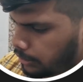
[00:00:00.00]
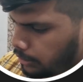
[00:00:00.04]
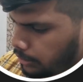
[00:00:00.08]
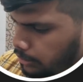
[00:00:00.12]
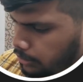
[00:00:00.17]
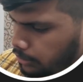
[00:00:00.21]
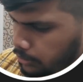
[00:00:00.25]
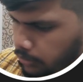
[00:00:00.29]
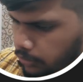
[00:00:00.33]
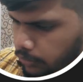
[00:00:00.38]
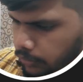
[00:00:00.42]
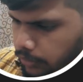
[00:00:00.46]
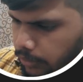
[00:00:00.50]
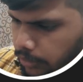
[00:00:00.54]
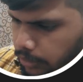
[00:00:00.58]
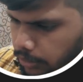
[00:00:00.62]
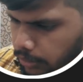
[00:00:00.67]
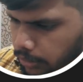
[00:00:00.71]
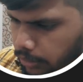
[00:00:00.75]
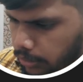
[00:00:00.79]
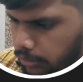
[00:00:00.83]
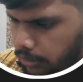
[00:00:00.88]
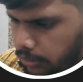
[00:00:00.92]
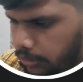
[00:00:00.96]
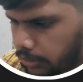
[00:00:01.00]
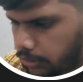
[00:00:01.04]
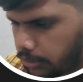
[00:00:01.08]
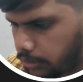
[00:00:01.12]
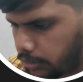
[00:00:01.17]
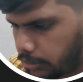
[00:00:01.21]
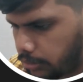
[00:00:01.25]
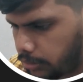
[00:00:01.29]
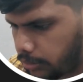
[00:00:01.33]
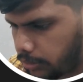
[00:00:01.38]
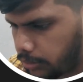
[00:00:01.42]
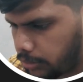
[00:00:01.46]
Also here
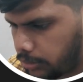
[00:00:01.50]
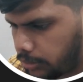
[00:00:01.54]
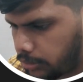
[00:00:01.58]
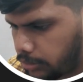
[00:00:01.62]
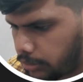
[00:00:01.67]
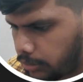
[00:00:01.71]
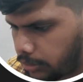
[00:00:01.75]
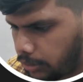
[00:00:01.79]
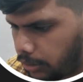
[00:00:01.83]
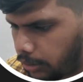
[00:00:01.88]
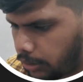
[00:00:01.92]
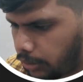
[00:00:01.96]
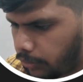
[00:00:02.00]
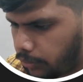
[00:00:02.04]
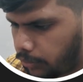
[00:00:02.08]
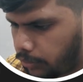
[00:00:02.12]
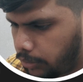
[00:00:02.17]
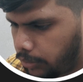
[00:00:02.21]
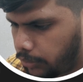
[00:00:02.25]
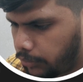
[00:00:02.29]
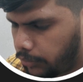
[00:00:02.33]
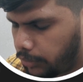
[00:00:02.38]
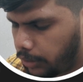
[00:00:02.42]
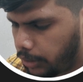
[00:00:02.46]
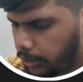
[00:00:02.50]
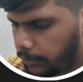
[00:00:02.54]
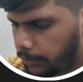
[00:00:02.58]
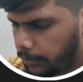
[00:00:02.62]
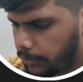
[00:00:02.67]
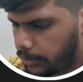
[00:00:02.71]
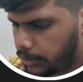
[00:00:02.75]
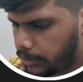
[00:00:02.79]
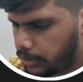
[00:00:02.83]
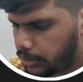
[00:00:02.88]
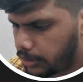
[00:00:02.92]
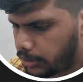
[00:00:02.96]
countdown
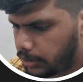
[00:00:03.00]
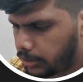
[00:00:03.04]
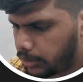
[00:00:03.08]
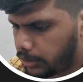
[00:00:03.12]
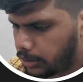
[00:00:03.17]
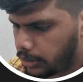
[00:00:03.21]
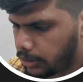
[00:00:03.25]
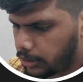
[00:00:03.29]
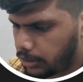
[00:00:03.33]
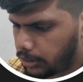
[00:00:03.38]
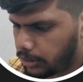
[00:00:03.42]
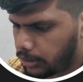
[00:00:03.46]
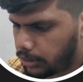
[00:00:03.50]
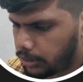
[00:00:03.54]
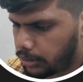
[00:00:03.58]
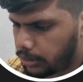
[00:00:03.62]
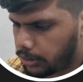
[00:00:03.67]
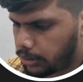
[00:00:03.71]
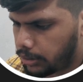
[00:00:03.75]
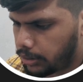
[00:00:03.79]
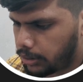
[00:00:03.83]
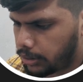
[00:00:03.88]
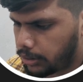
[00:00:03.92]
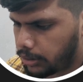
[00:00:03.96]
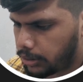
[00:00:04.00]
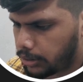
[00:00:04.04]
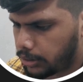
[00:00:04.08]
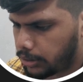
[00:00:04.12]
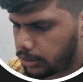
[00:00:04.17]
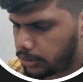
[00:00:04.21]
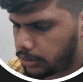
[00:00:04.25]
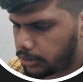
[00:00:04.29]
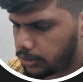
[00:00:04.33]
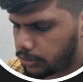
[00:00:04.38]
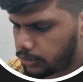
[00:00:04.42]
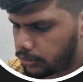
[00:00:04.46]
timer is clear, then
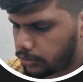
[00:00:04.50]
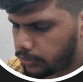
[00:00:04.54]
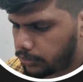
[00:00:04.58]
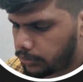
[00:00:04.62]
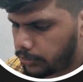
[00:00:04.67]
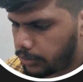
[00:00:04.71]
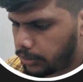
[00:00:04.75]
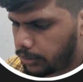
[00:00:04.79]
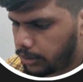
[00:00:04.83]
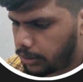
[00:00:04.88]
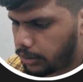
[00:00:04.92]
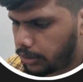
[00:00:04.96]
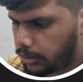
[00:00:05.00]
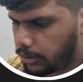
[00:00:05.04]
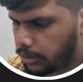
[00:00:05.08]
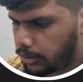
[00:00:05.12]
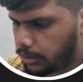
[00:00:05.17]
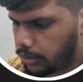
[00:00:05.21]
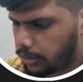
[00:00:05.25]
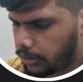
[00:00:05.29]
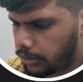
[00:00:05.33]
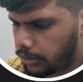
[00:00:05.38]
this should be null.